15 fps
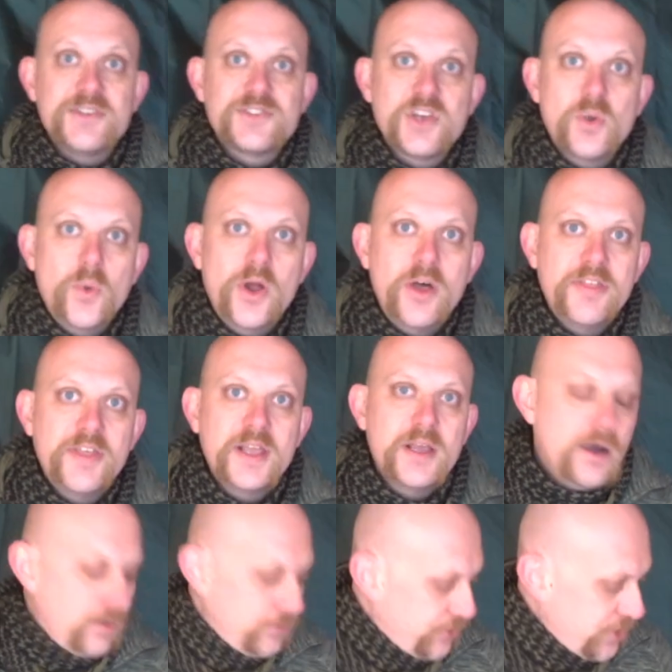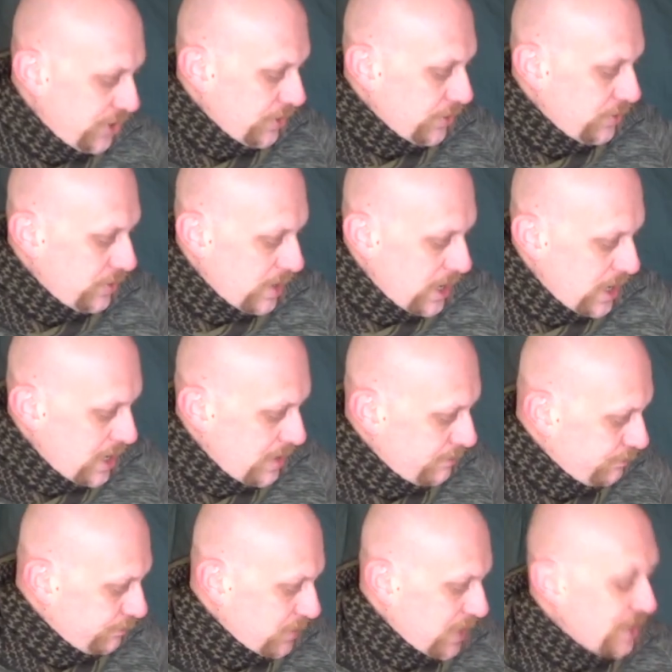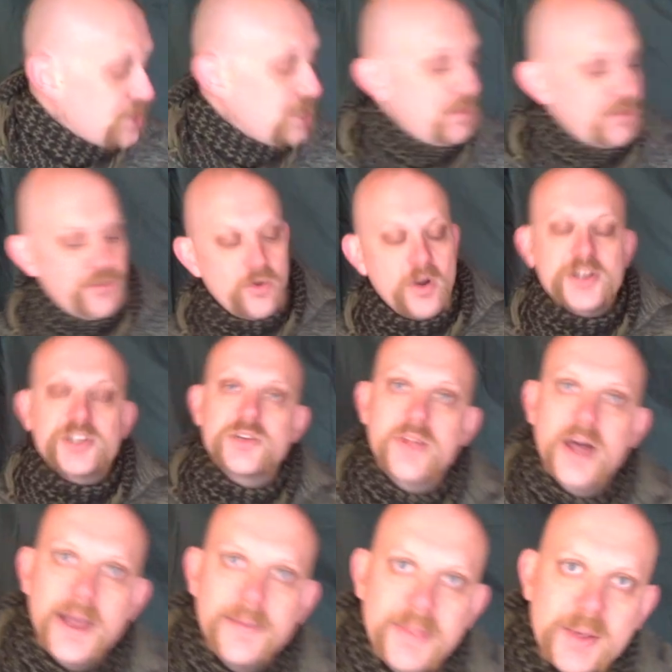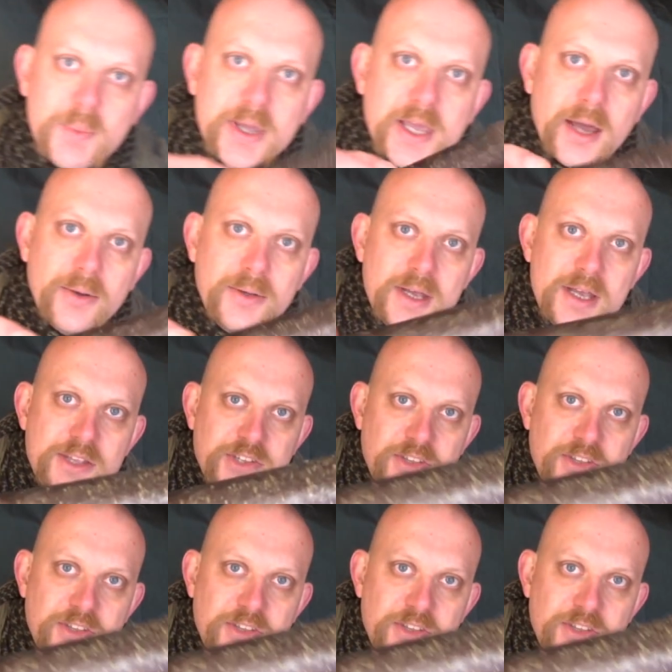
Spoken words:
So what I think I'll do, actually before I do that, there we go.